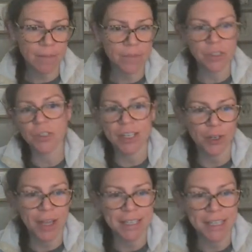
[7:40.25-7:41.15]
So say
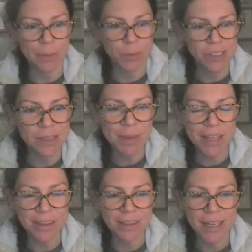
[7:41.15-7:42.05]
your last name was
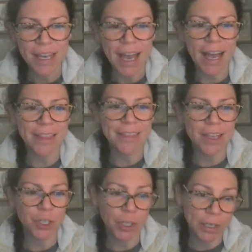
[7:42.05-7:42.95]
Smith, and
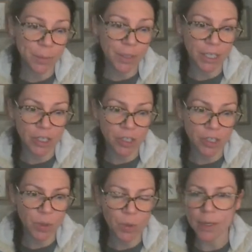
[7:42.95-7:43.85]
then you're in period
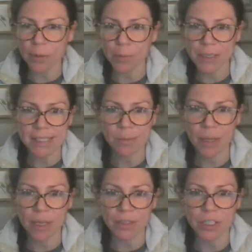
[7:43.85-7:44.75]
2, it would be
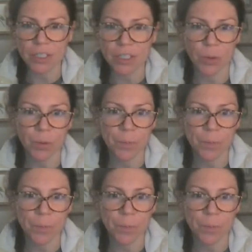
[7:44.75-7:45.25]
Smith 2.